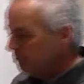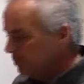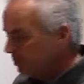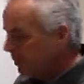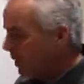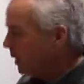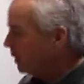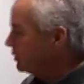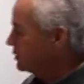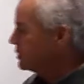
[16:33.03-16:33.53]

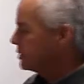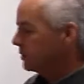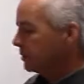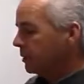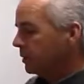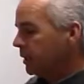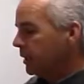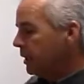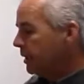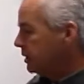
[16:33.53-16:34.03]
melts
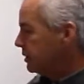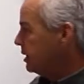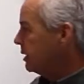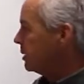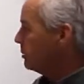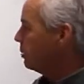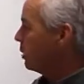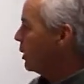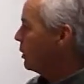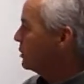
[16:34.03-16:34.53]
or
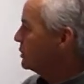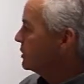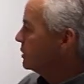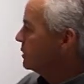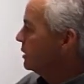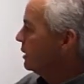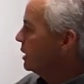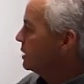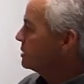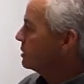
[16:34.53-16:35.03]
decomposes
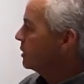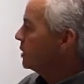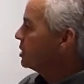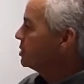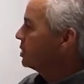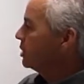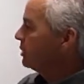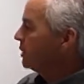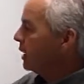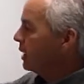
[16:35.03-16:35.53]
the
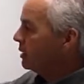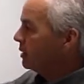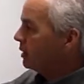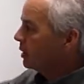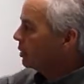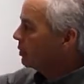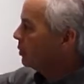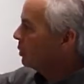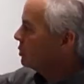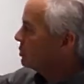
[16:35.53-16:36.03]
insulation at the end, and
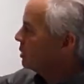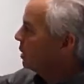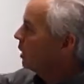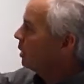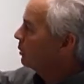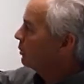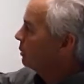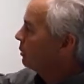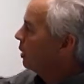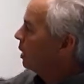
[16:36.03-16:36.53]
it grows
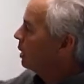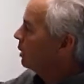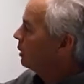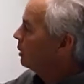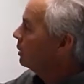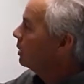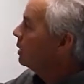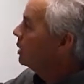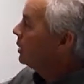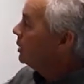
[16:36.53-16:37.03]
longer and longer.